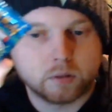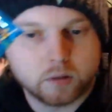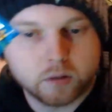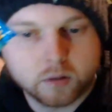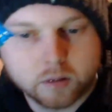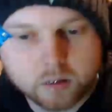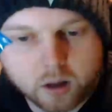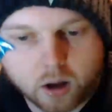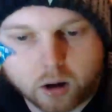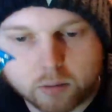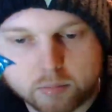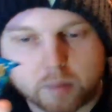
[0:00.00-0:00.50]

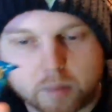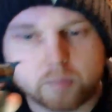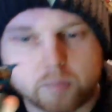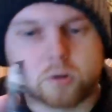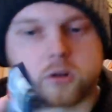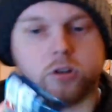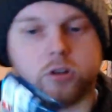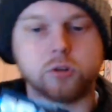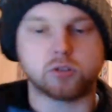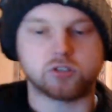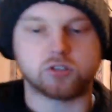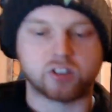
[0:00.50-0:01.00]
I remember
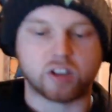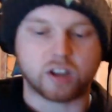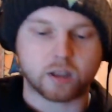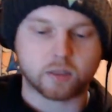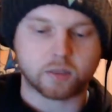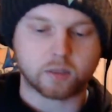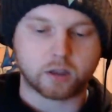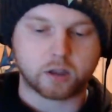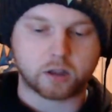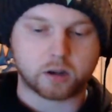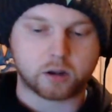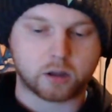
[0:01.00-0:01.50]
you saying
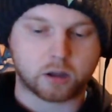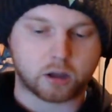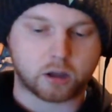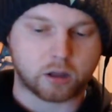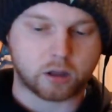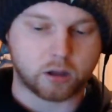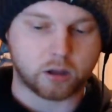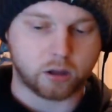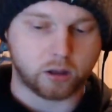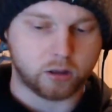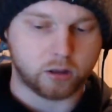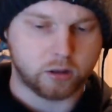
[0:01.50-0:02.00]
that
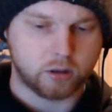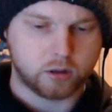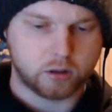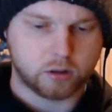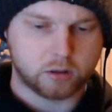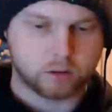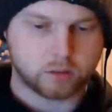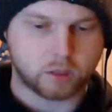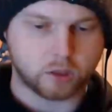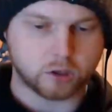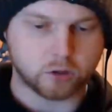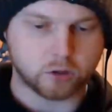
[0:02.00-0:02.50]
uh, that you